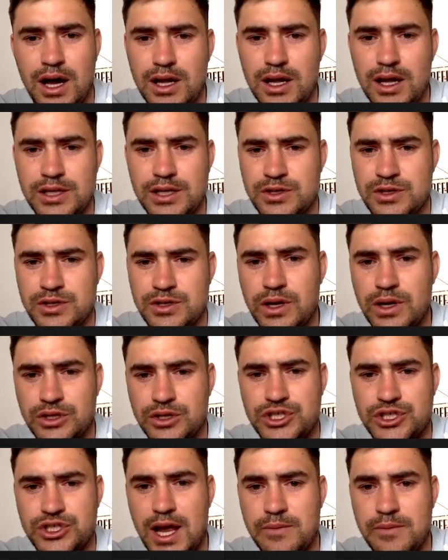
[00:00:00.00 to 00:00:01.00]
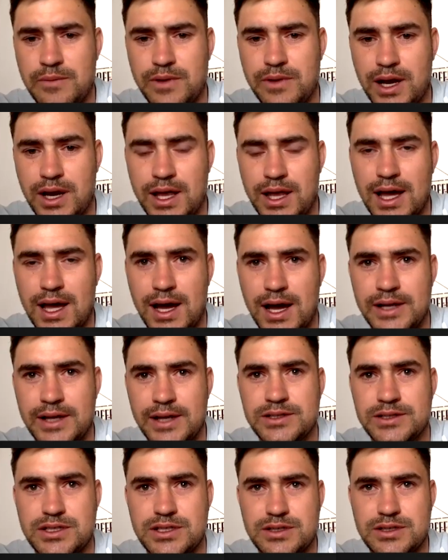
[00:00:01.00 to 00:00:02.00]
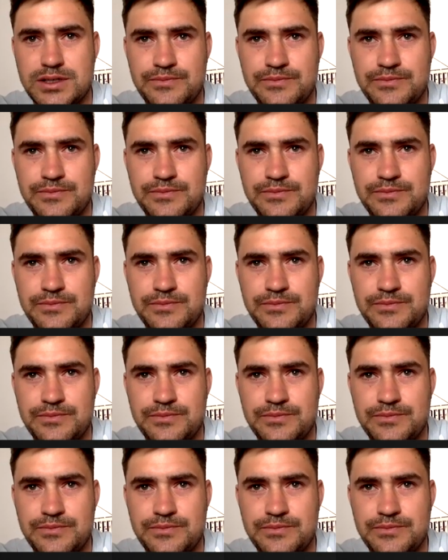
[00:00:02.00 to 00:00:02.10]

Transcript: it's a real shame that I can't